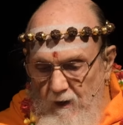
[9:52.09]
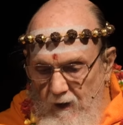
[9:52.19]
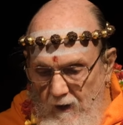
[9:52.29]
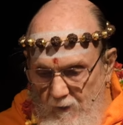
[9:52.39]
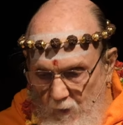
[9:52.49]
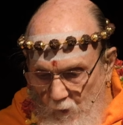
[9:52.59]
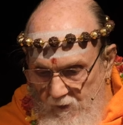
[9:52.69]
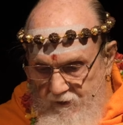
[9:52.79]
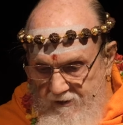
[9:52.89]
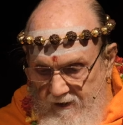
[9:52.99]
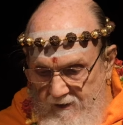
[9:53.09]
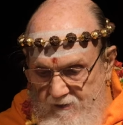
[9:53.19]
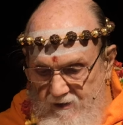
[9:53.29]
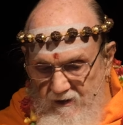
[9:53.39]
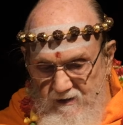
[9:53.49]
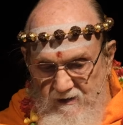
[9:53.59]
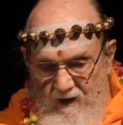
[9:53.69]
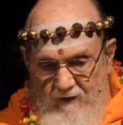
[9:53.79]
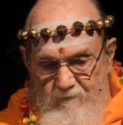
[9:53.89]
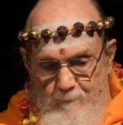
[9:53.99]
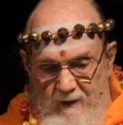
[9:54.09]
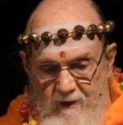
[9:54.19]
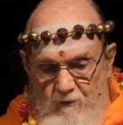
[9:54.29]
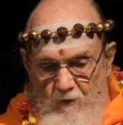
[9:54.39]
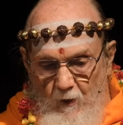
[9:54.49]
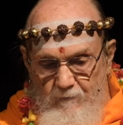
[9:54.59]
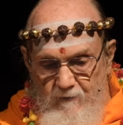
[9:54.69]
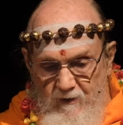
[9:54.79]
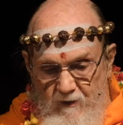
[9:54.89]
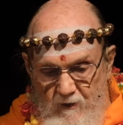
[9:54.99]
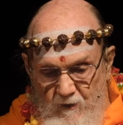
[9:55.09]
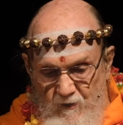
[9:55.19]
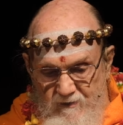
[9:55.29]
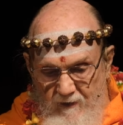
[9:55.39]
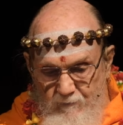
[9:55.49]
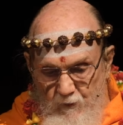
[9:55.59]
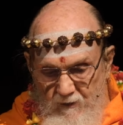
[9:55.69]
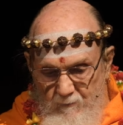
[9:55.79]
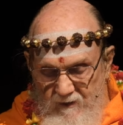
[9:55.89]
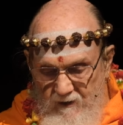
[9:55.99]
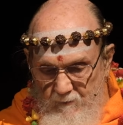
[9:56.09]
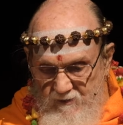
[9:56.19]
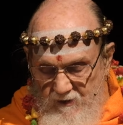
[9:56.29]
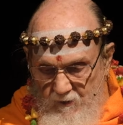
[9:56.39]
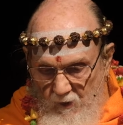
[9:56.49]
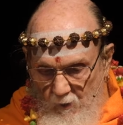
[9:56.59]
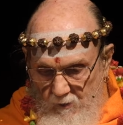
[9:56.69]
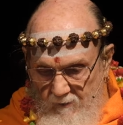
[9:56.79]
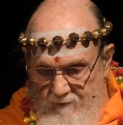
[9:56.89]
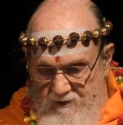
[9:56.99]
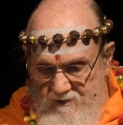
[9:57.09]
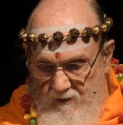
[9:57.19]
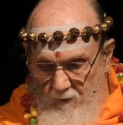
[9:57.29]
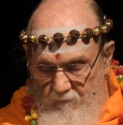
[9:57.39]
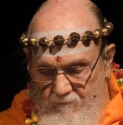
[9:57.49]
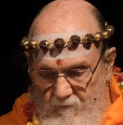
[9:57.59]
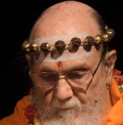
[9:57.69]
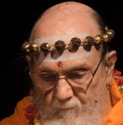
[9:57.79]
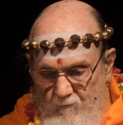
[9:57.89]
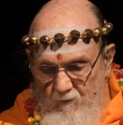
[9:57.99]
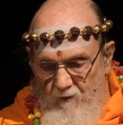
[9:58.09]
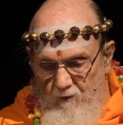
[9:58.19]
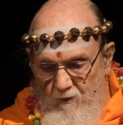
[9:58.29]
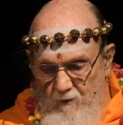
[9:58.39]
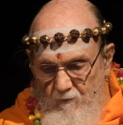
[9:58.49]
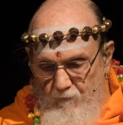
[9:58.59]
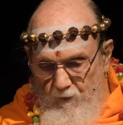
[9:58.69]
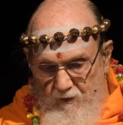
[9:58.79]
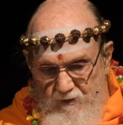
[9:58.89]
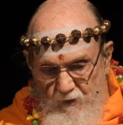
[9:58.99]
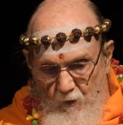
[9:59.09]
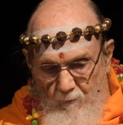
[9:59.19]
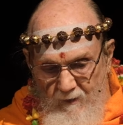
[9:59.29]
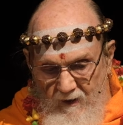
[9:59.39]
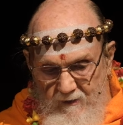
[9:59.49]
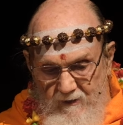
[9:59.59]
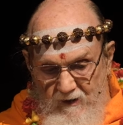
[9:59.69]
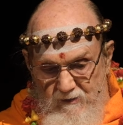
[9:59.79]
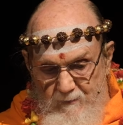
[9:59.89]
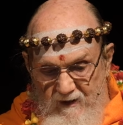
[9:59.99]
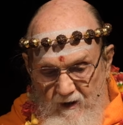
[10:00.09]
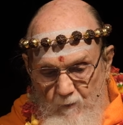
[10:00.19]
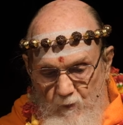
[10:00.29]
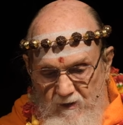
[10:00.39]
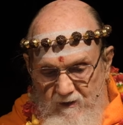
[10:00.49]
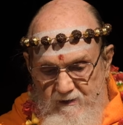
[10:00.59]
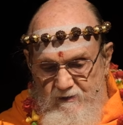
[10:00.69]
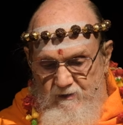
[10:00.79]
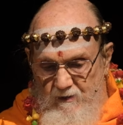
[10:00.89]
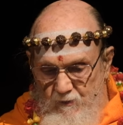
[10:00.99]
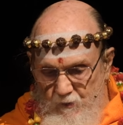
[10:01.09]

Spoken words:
A noted change in his life pattern often occurs after he becomes a knower of the self. For the soul body has become released into